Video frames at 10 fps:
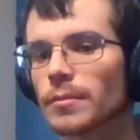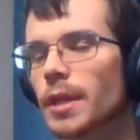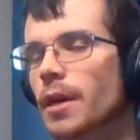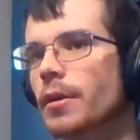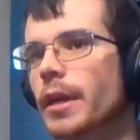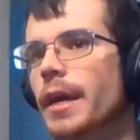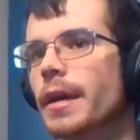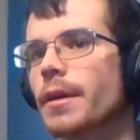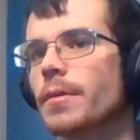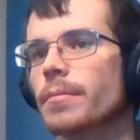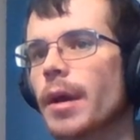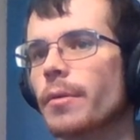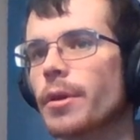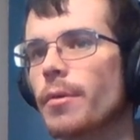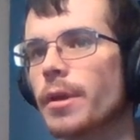Okay, now
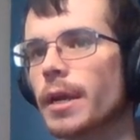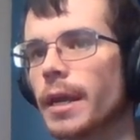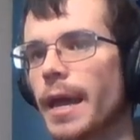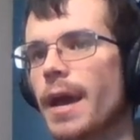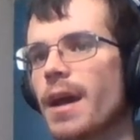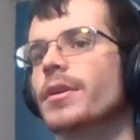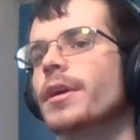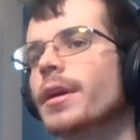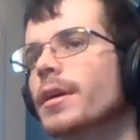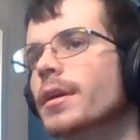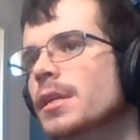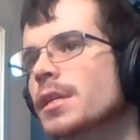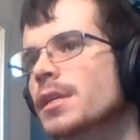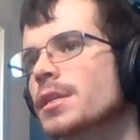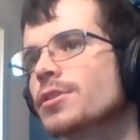we're going into cavern.
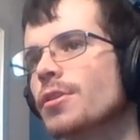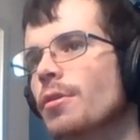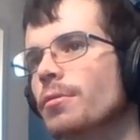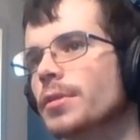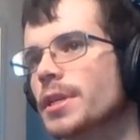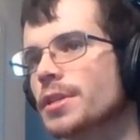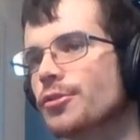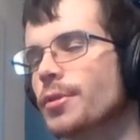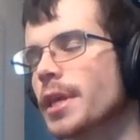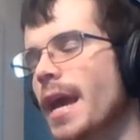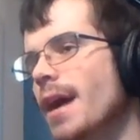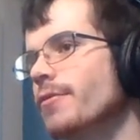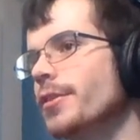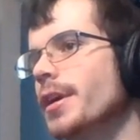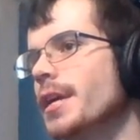So the history of the
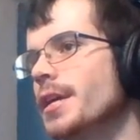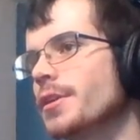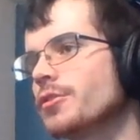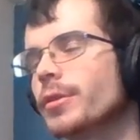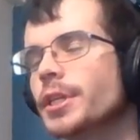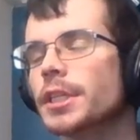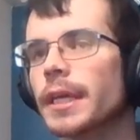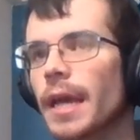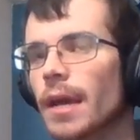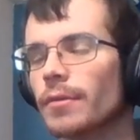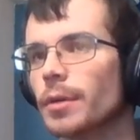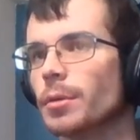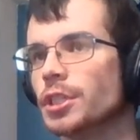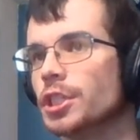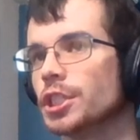cavern is originally
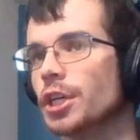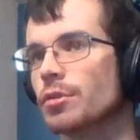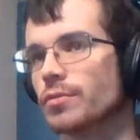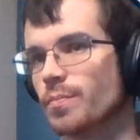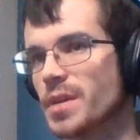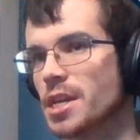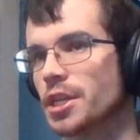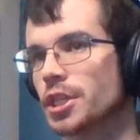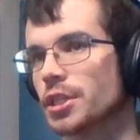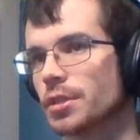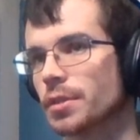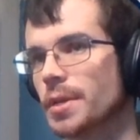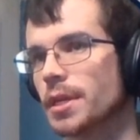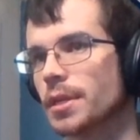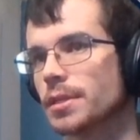everyone chose beach
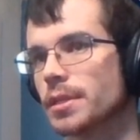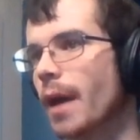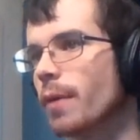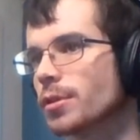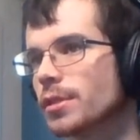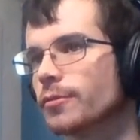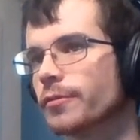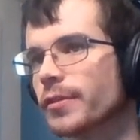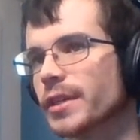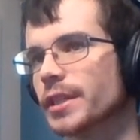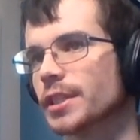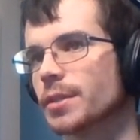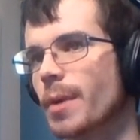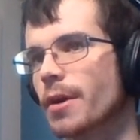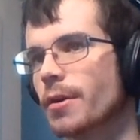because that was the
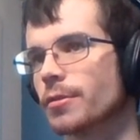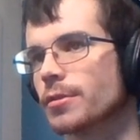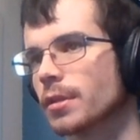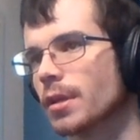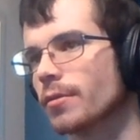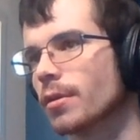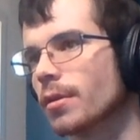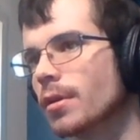first power cruising level.